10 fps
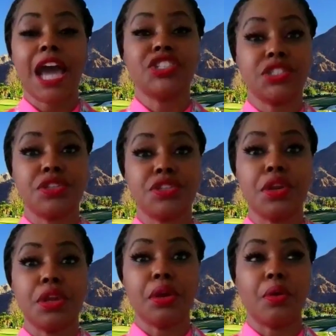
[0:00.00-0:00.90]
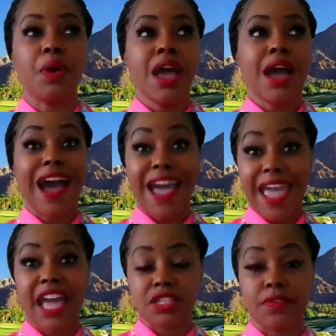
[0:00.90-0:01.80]
I just knew I
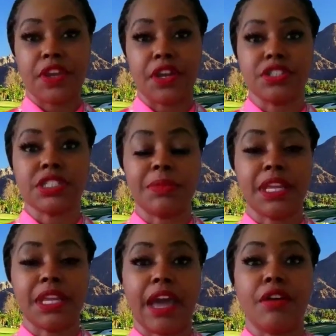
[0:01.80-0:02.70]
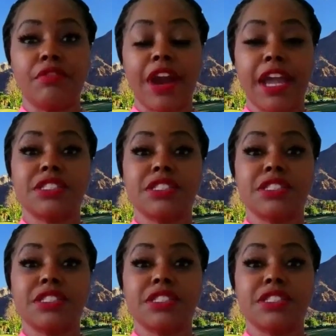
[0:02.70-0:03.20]
had to figure something out, right?